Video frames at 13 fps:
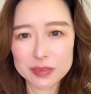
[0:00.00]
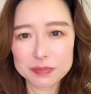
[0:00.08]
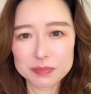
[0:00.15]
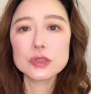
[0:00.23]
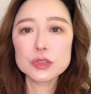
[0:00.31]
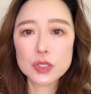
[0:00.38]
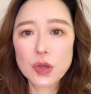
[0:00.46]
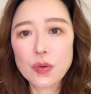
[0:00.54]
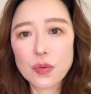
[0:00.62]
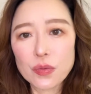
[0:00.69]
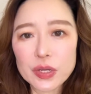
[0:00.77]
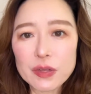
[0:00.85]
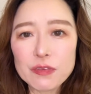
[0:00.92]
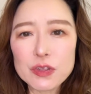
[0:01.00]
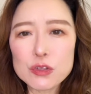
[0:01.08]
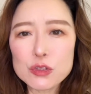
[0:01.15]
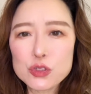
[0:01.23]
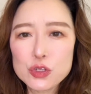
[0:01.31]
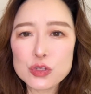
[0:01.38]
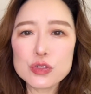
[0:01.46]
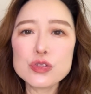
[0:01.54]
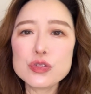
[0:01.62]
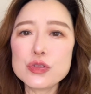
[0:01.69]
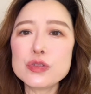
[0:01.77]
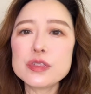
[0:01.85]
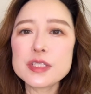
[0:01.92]
So if you choose
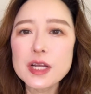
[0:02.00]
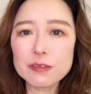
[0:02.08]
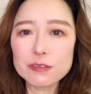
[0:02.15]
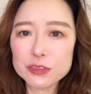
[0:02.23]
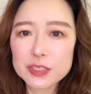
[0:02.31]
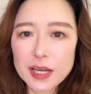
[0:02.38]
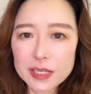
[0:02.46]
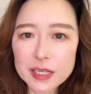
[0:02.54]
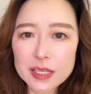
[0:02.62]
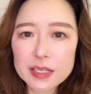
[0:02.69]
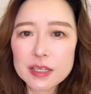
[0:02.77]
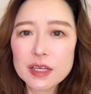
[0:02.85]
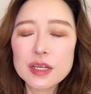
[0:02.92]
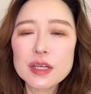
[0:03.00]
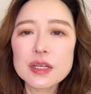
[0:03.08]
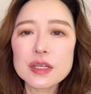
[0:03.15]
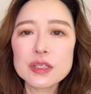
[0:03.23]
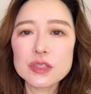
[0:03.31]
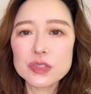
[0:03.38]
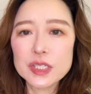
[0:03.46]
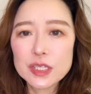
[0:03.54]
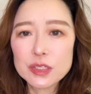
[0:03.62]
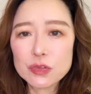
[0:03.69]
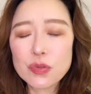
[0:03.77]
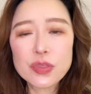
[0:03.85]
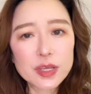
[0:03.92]
to self-study, you need
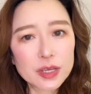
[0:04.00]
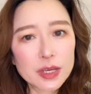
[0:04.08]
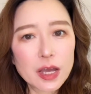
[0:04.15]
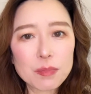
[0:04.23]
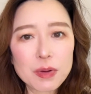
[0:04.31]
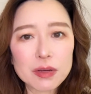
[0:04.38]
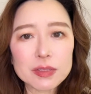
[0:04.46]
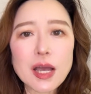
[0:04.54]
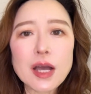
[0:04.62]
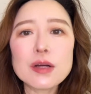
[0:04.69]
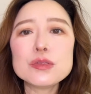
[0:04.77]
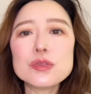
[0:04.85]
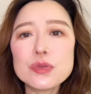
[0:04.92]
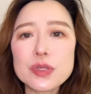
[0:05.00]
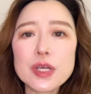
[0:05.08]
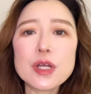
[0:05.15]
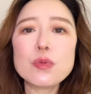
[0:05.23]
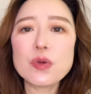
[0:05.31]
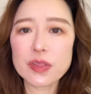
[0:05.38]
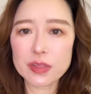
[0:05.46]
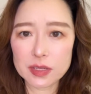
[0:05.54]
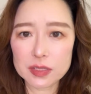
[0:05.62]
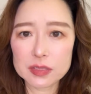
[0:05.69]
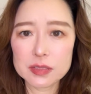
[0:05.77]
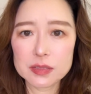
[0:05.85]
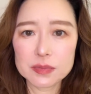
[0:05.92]
to think about how to deal with this.
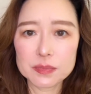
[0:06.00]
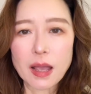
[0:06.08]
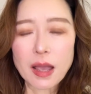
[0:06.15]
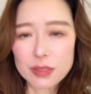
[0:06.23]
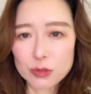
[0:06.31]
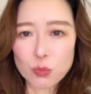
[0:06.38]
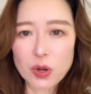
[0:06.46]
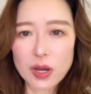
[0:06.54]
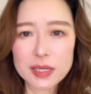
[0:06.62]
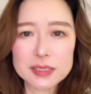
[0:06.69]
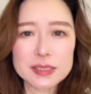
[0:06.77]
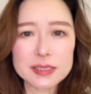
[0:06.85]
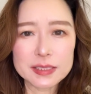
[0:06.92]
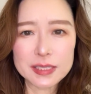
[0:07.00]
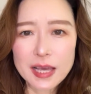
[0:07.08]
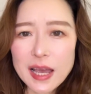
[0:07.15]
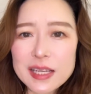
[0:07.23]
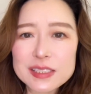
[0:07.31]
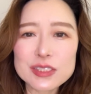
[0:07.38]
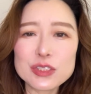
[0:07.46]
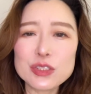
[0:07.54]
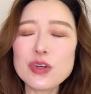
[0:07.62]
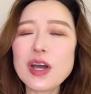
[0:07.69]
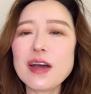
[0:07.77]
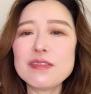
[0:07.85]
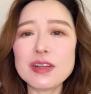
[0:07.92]
Otherwise, yes, you
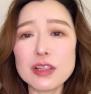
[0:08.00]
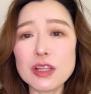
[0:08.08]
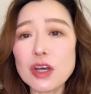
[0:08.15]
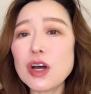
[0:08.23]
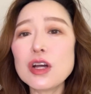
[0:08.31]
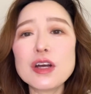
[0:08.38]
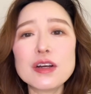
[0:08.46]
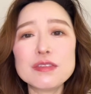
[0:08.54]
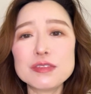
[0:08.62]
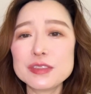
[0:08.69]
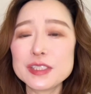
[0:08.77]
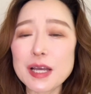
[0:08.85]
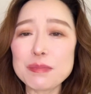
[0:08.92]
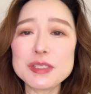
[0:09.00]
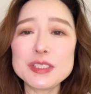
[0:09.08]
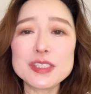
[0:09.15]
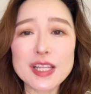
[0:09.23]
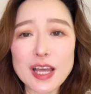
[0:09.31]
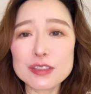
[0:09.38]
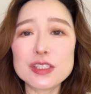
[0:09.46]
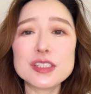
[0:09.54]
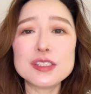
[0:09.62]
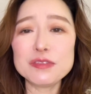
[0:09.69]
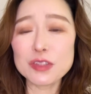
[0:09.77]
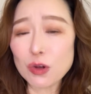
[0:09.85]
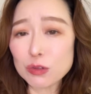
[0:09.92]
have a lot of Japanese language
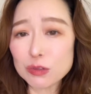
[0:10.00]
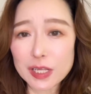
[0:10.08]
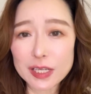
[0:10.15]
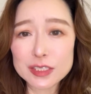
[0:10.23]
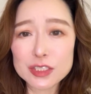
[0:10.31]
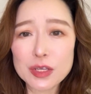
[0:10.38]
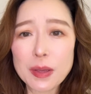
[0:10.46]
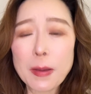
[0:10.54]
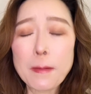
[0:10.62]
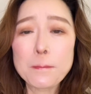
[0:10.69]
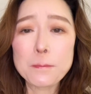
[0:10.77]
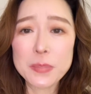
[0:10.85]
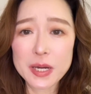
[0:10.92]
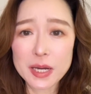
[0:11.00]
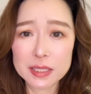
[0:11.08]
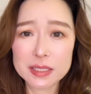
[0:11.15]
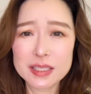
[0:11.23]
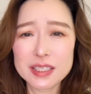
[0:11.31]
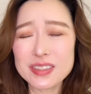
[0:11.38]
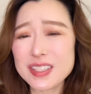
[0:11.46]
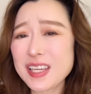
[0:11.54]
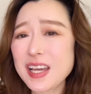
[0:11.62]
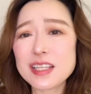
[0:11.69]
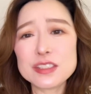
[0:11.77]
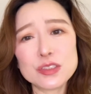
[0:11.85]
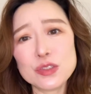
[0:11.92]
knowledge, but you
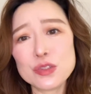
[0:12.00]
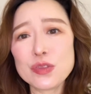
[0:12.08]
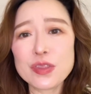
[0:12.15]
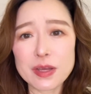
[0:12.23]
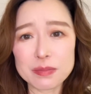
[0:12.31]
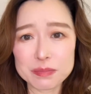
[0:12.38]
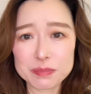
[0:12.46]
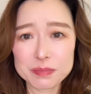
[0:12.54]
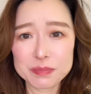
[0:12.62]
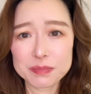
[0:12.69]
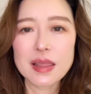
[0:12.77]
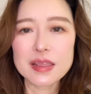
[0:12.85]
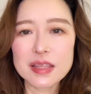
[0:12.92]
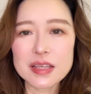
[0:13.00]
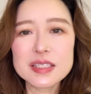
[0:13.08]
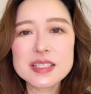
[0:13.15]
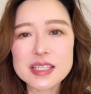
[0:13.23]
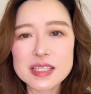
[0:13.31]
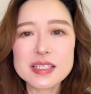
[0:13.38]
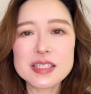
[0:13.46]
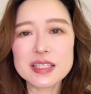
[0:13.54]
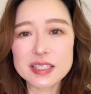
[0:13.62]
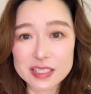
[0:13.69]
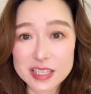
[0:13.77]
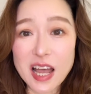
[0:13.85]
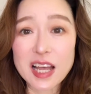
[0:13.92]
can't use them. This is a
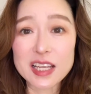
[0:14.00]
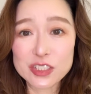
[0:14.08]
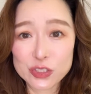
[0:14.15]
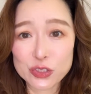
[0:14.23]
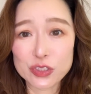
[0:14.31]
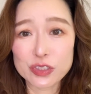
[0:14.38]
disaster.